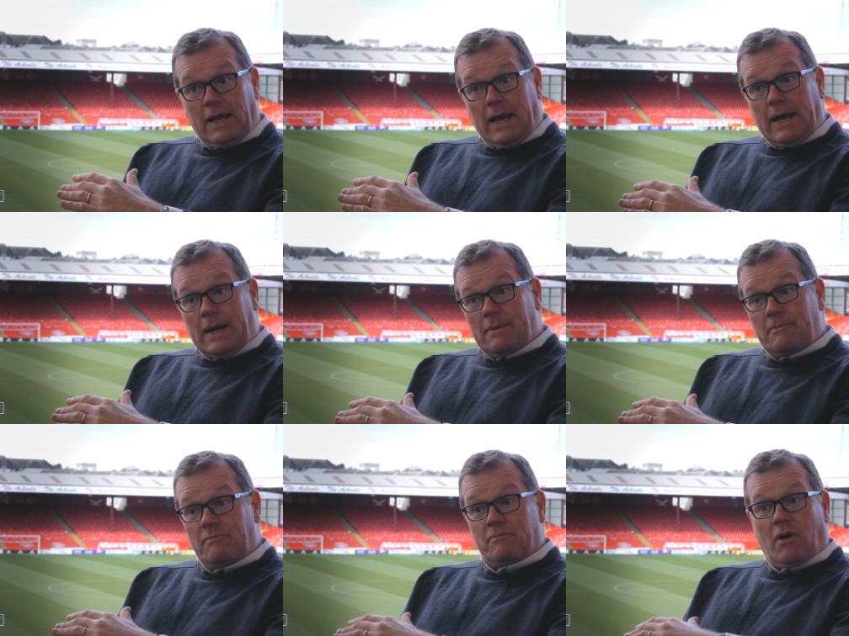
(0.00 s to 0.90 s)

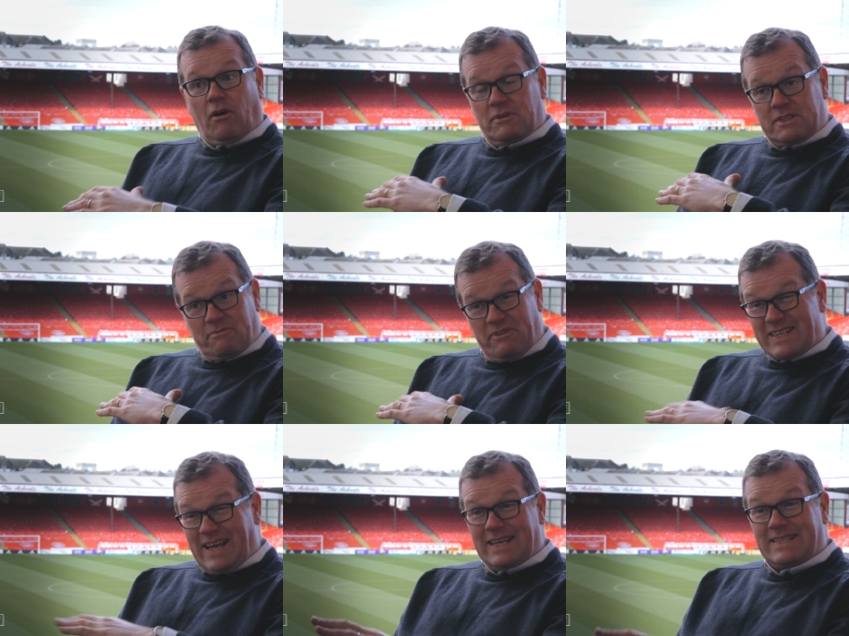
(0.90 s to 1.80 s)
um, offered some
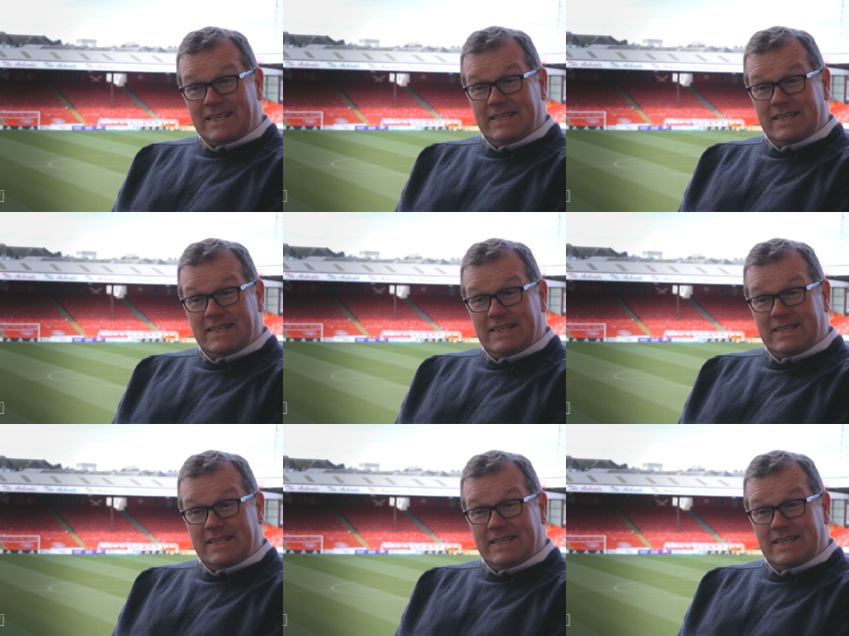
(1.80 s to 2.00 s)
fantastic